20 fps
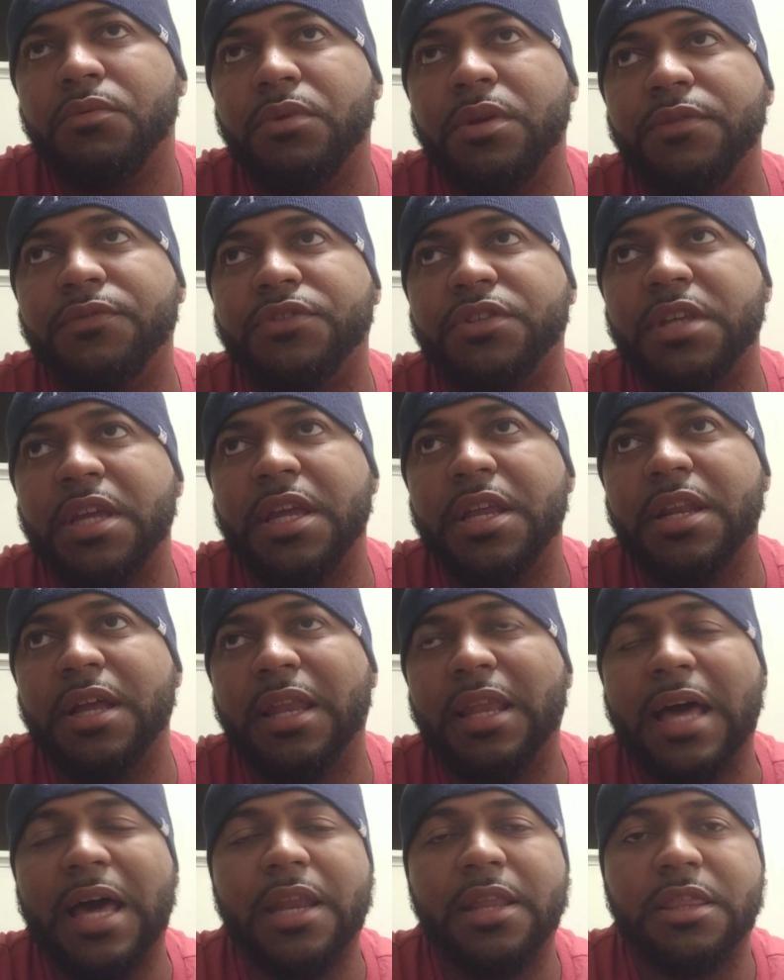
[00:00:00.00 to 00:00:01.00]
We've seen
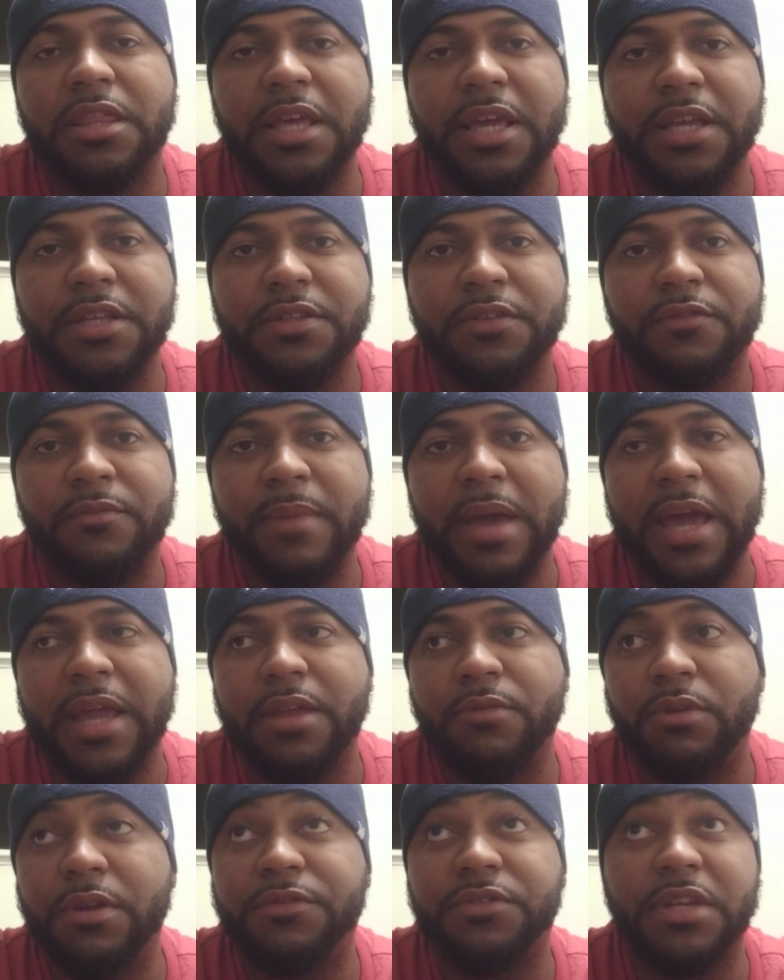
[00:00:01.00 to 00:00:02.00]
a lot of things of
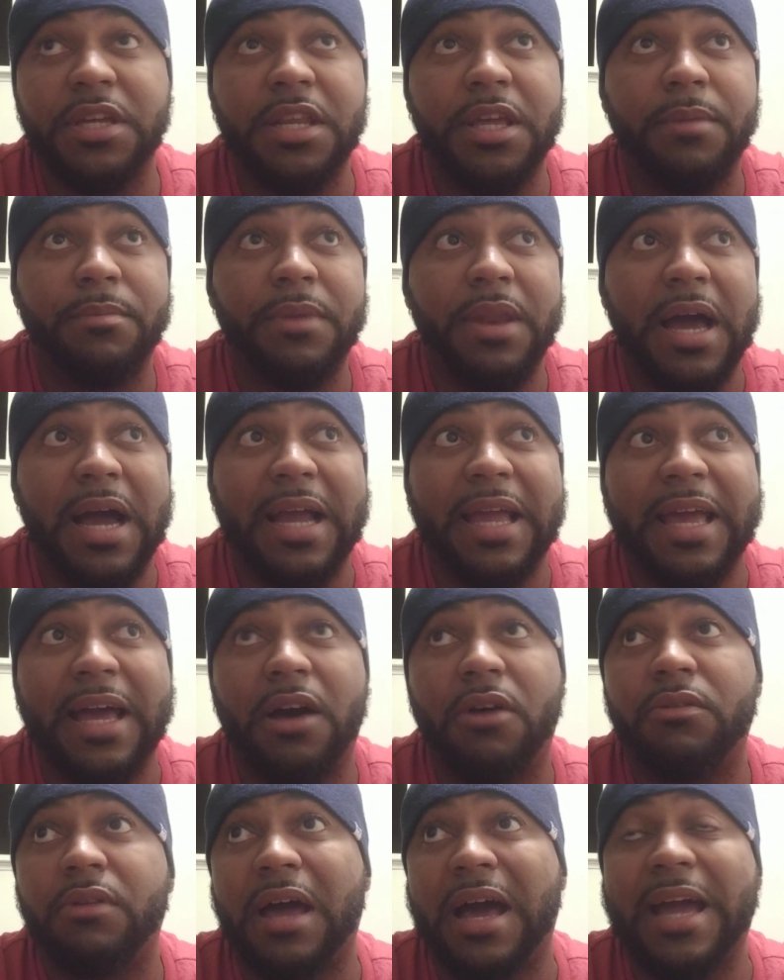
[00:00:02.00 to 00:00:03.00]
Manny. We've seen him knock
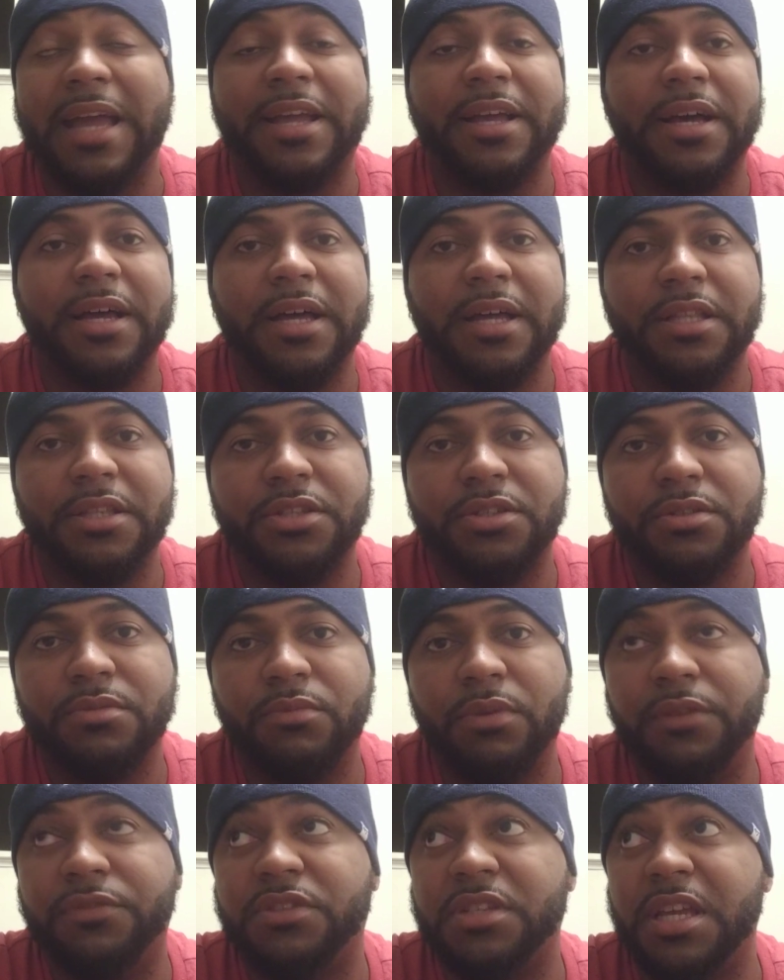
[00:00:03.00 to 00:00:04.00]
out icons.
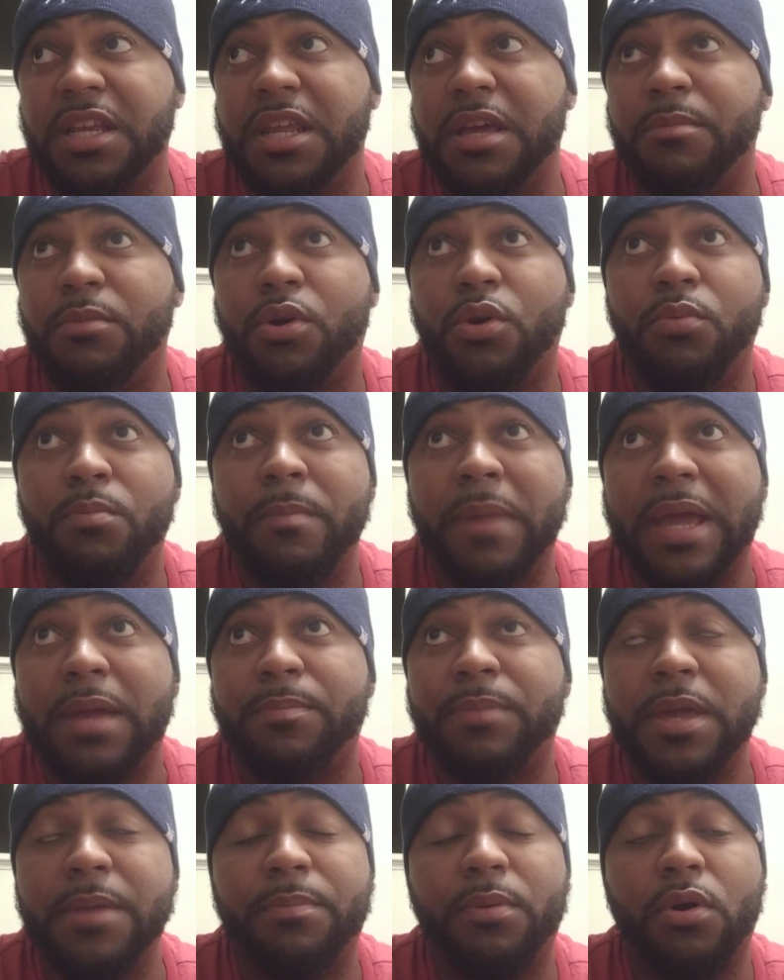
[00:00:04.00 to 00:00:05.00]
We've seen him
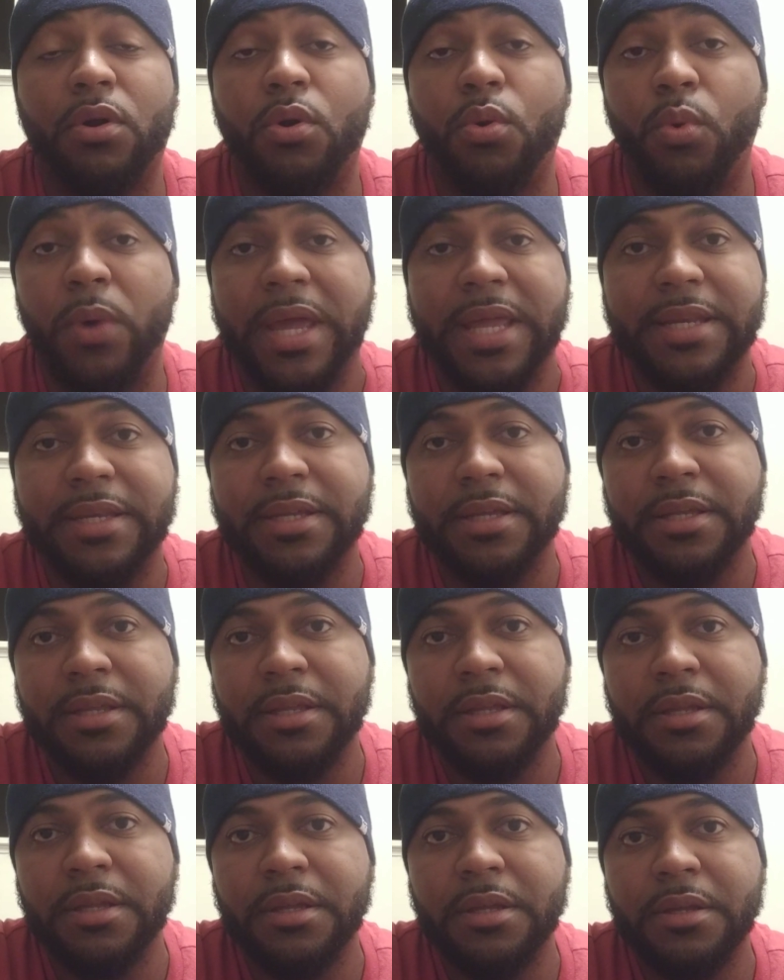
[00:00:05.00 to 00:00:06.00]
make people quit.
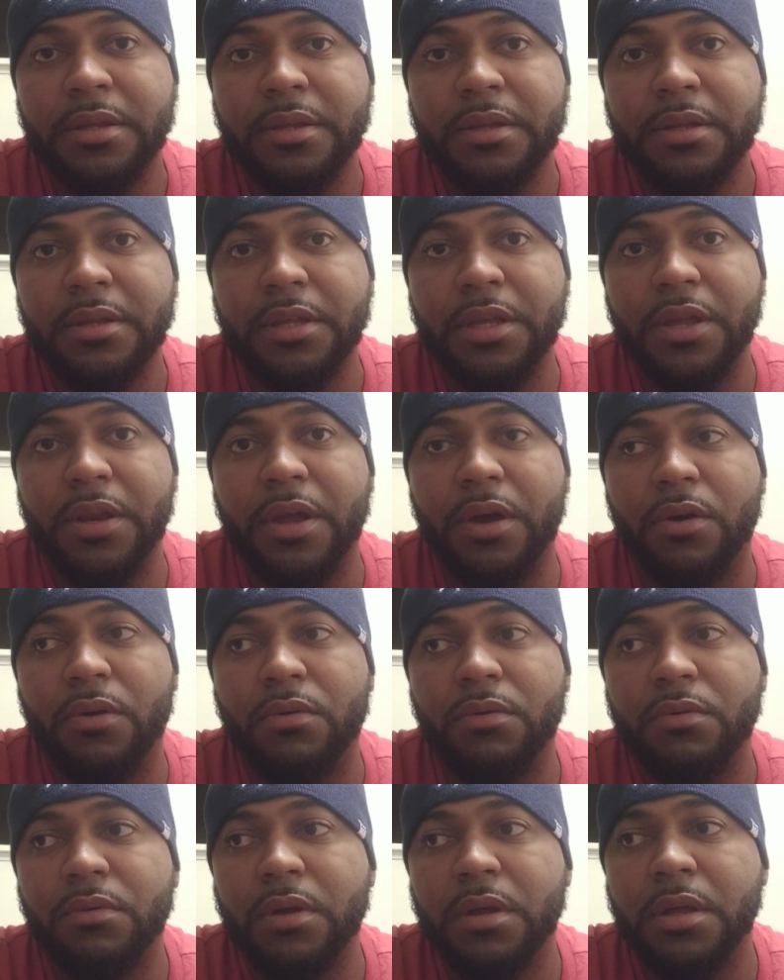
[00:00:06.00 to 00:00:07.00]
You
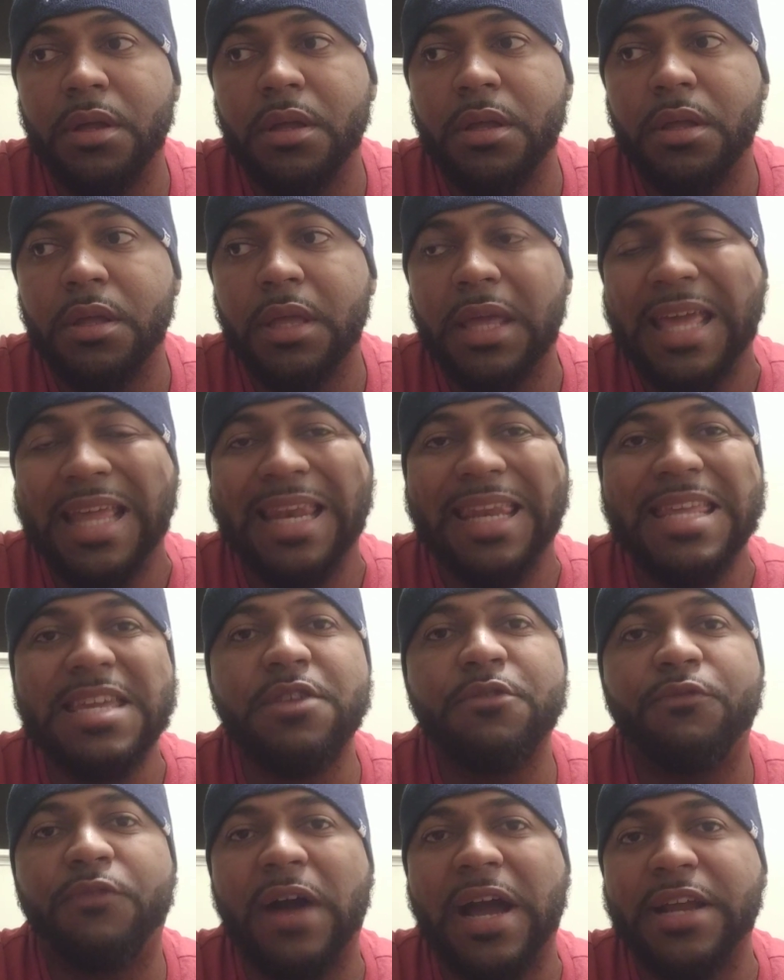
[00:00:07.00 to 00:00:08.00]
know,
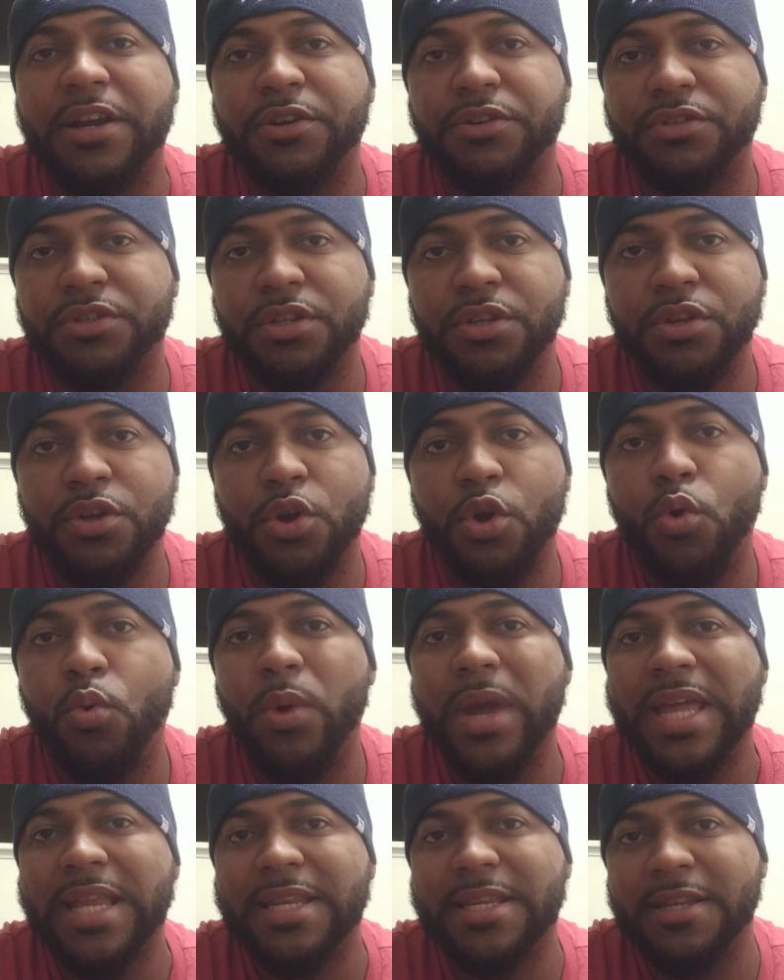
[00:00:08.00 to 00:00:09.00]
elite fighters
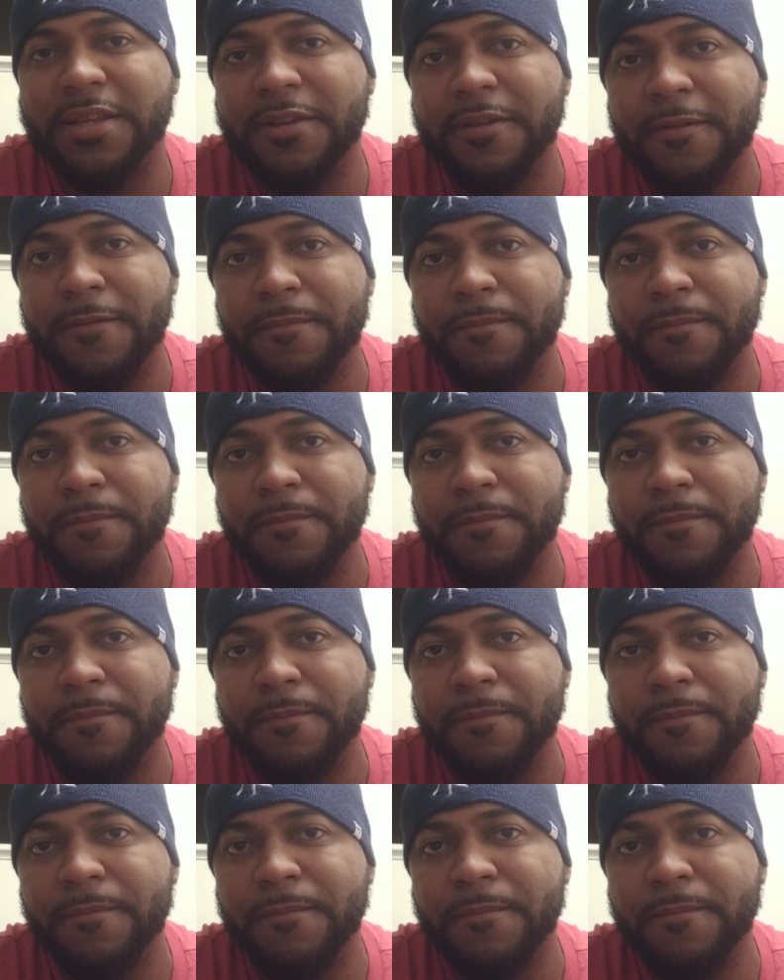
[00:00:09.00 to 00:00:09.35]
quit.